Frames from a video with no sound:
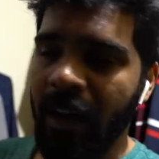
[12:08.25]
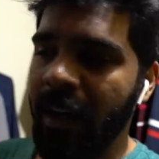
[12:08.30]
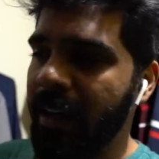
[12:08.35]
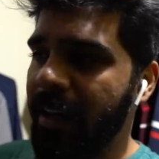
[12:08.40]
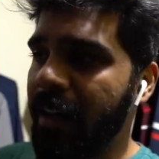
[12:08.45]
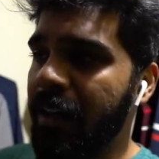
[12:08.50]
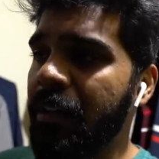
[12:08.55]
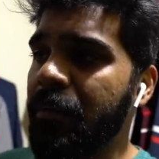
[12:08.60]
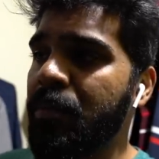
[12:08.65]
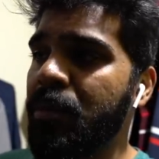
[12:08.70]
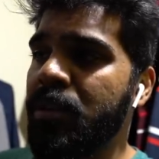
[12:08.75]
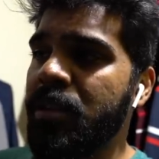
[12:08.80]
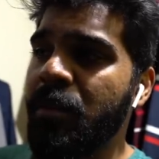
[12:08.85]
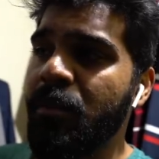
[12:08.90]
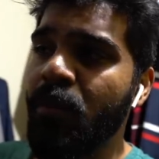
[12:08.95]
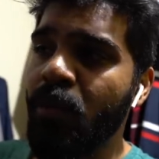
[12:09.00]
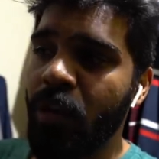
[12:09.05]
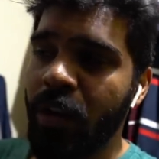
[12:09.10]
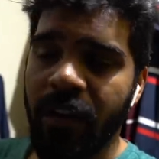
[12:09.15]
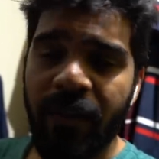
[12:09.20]
I try to put some
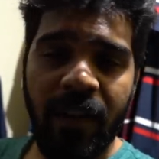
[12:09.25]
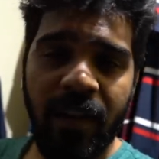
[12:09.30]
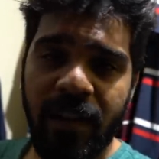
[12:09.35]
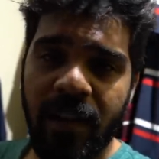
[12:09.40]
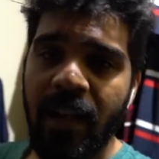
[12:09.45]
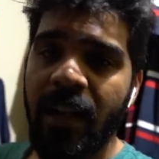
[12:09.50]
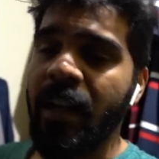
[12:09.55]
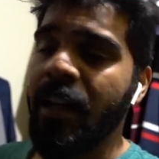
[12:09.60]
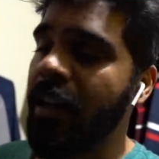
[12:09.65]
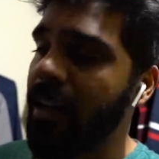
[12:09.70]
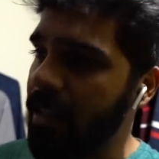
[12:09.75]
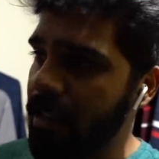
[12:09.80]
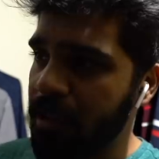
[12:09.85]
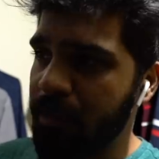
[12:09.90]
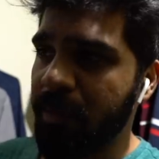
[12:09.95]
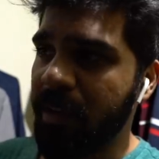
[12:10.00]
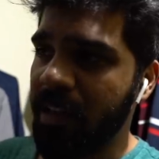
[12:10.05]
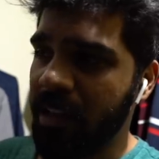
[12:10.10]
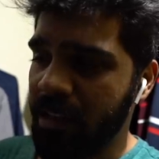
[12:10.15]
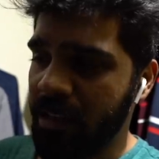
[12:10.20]
motivation and
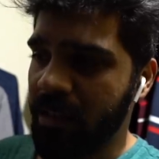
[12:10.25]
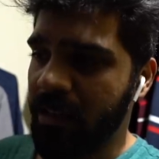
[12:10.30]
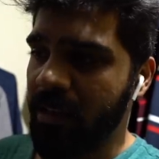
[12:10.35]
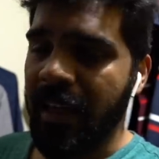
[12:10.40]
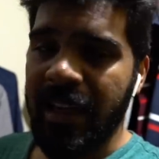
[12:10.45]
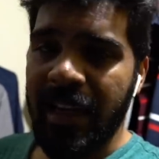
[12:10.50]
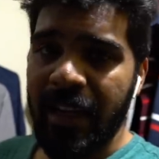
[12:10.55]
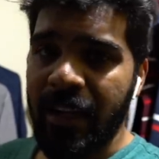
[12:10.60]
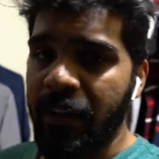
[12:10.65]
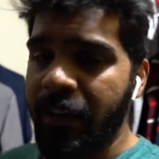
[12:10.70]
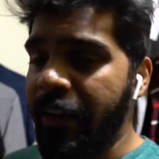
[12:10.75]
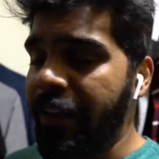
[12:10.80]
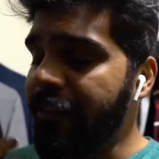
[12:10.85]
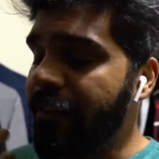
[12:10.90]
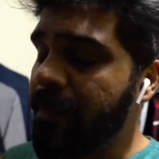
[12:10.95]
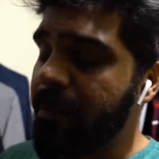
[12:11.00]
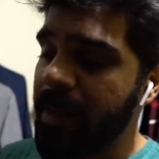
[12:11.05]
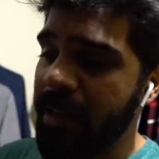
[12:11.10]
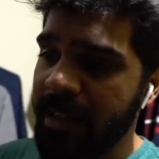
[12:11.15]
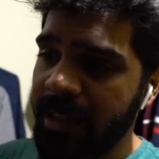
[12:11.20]
inspiration. I like to give
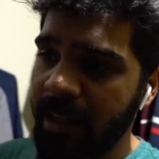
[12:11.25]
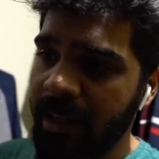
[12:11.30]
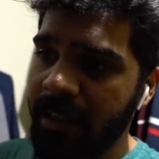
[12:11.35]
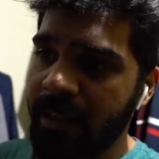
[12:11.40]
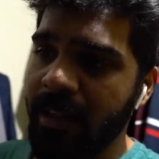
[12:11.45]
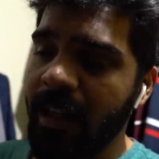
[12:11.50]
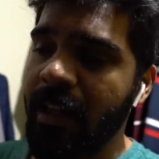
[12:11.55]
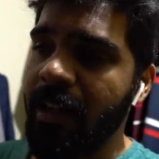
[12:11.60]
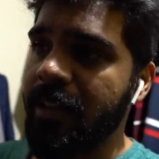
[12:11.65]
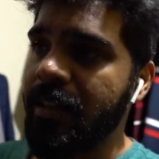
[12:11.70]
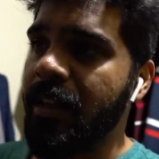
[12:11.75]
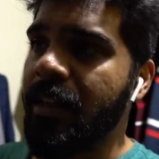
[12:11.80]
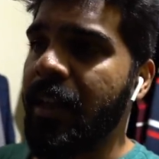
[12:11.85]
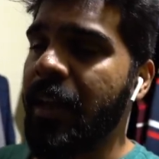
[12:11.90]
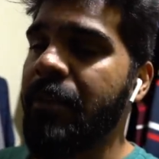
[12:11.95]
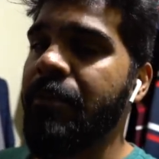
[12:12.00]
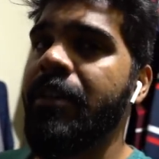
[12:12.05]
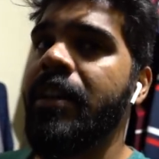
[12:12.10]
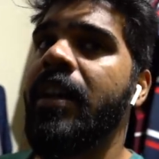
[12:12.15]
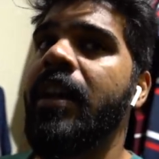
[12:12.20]
a message. That is the
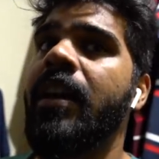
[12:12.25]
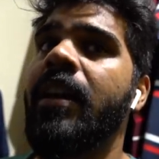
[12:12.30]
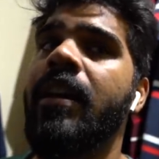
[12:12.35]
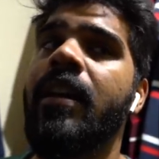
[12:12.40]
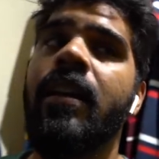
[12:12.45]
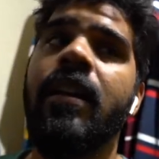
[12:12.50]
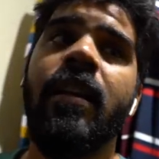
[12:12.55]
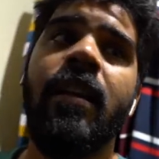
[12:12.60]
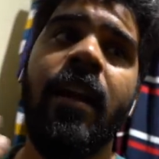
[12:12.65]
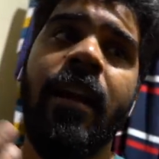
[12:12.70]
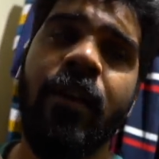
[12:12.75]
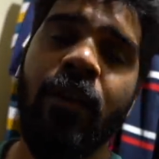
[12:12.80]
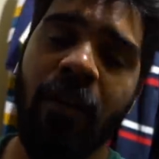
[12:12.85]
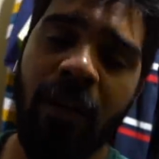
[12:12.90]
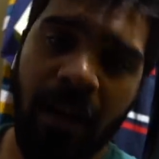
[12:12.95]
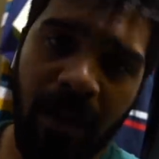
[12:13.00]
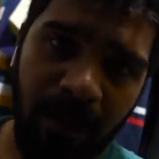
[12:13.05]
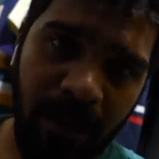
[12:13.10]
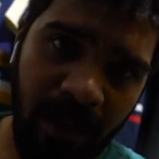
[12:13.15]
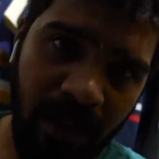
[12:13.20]
time when I like to
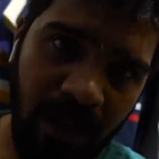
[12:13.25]
come